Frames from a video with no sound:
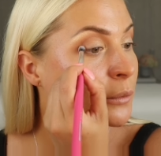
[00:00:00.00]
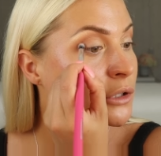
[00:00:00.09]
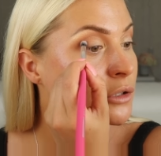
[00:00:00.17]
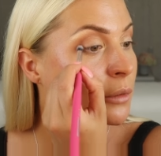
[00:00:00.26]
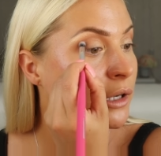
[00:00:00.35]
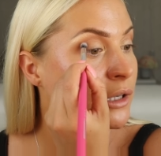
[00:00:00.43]
We
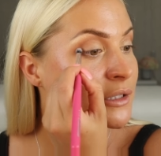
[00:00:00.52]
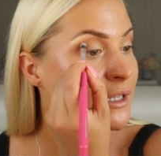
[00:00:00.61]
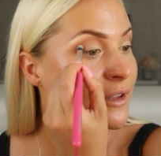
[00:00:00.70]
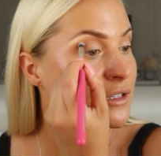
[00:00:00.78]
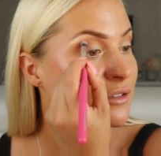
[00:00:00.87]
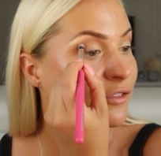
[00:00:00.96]
just want to
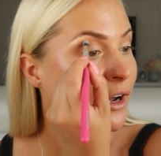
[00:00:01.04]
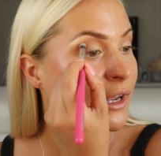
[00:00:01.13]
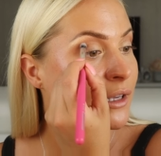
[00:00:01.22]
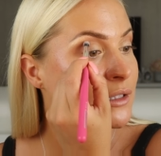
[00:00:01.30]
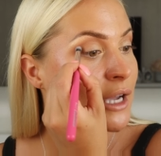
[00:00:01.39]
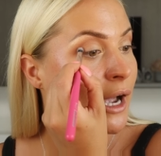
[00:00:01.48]
intensify
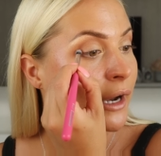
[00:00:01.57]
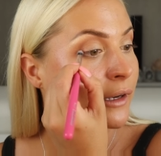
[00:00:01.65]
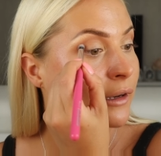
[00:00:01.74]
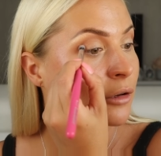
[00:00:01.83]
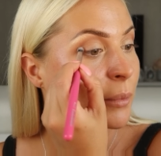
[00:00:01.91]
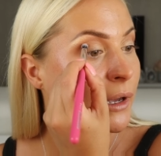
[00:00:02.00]
it a tiny
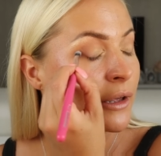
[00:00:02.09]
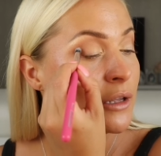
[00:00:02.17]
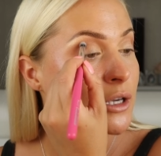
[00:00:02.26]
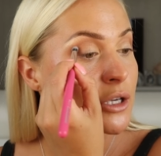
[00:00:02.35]
little bit.